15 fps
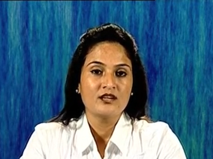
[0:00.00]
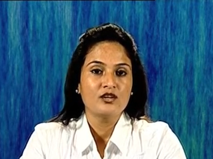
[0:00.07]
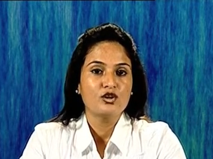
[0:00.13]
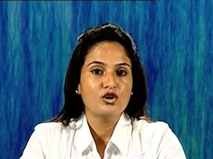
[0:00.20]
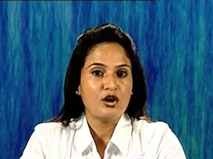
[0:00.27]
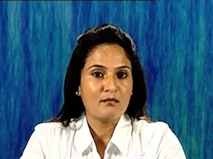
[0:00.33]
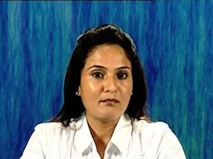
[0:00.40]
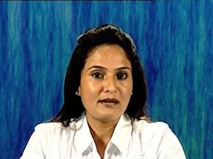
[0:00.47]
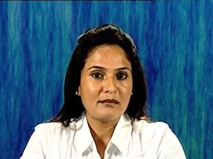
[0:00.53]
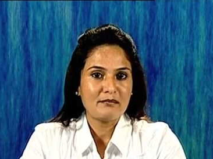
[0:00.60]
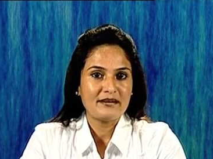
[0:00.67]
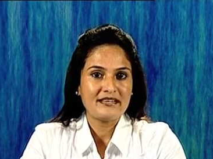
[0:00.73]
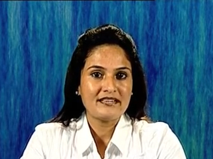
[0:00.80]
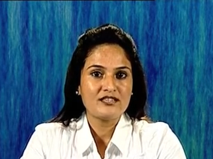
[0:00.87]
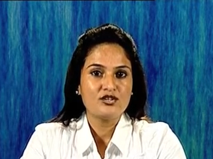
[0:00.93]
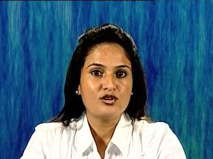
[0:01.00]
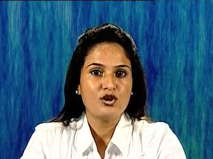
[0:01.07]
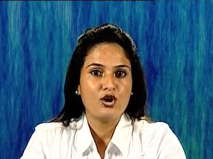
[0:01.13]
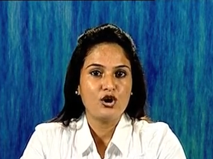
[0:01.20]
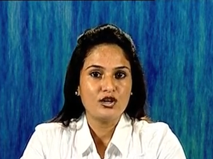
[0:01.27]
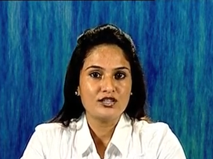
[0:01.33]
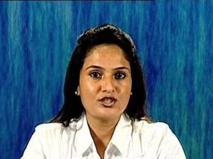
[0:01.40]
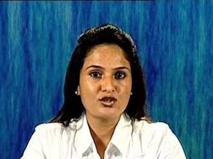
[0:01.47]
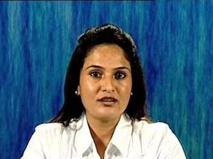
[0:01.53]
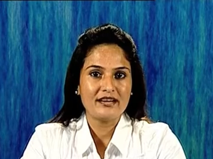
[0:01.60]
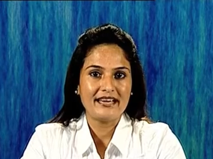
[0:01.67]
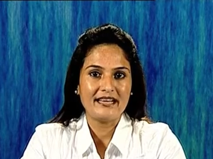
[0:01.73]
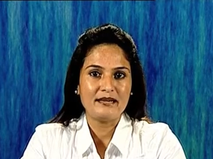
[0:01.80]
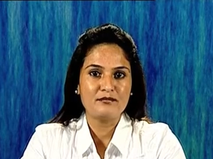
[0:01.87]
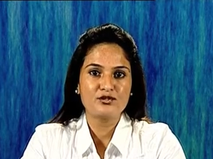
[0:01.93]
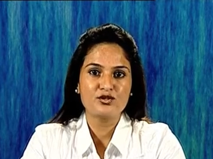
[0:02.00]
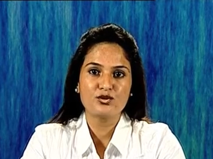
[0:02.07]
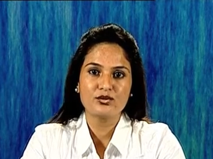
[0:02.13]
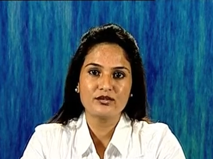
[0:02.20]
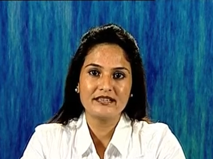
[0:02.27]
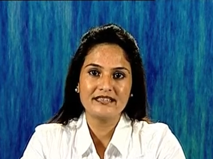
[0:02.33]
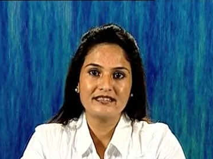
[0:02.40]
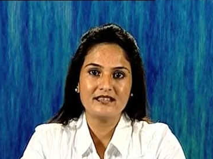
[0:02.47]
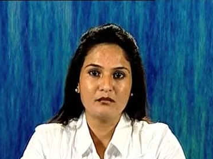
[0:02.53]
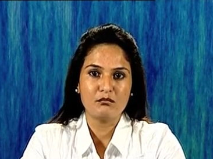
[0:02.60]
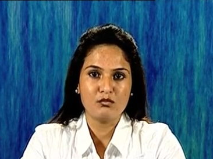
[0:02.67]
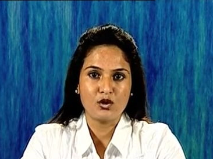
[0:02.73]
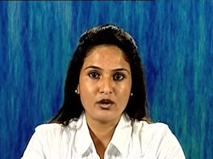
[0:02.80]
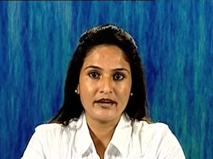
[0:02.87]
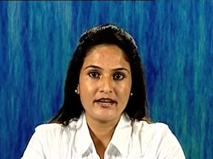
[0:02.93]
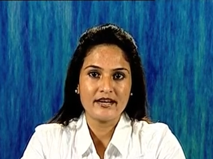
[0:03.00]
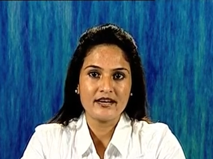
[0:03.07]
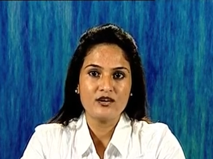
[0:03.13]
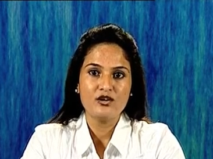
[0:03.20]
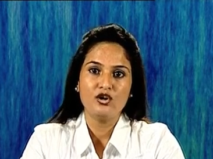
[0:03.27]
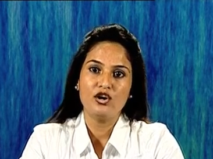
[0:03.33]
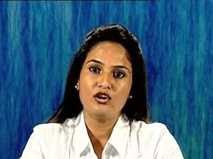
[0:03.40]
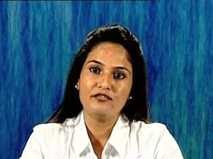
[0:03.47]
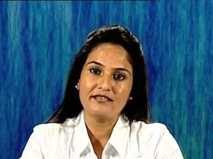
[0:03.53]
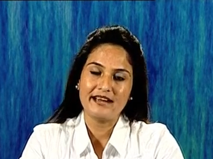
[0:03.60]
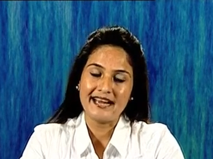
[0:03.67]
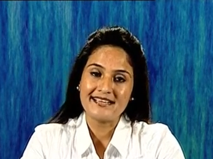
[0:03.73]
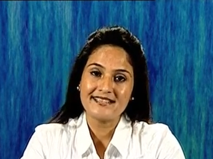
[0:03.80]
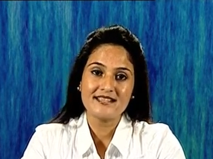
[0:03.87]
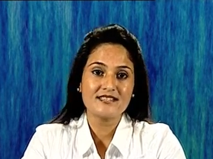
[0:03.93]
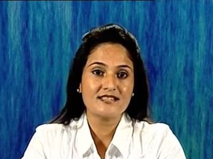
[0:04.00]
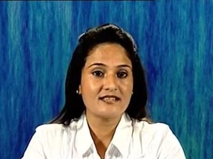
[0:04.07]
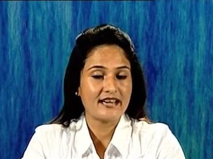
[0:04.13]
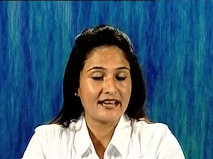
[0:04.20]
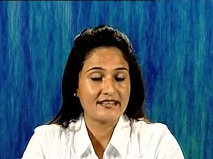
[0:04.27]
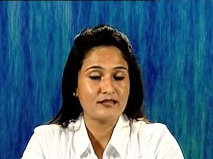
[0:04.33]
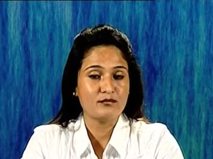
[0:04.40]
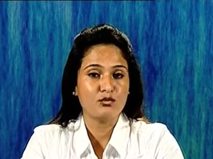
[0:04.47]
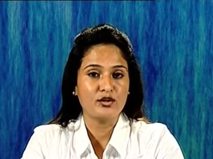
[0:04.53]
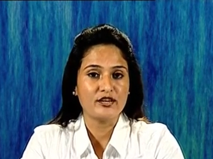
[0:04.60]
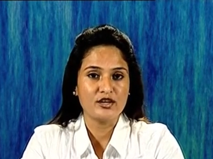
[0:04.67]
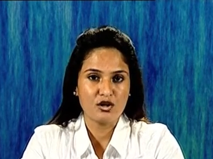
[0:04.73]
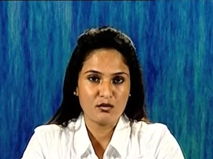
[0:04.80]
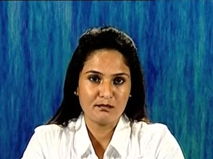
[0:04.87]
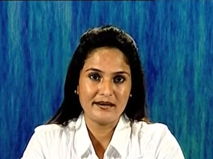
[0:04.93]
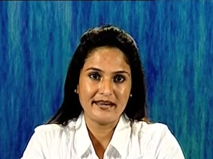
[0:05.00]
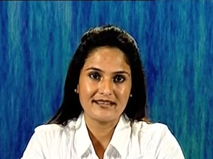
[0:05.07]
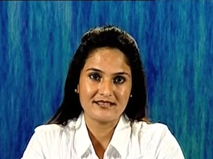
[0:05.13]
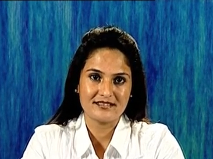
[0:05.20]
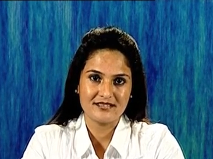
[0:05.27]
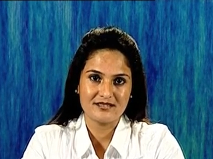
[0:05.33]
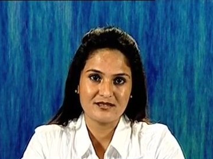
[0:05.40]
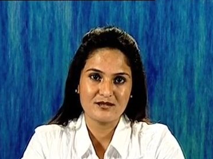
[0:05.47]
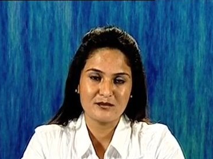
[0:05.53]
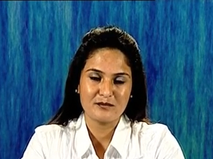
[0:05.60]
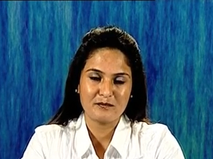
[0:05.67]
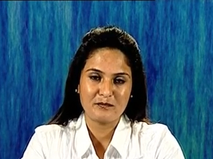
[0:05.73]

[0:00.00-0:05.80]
Complement also helps to rid the body of antigen-antibody complexes.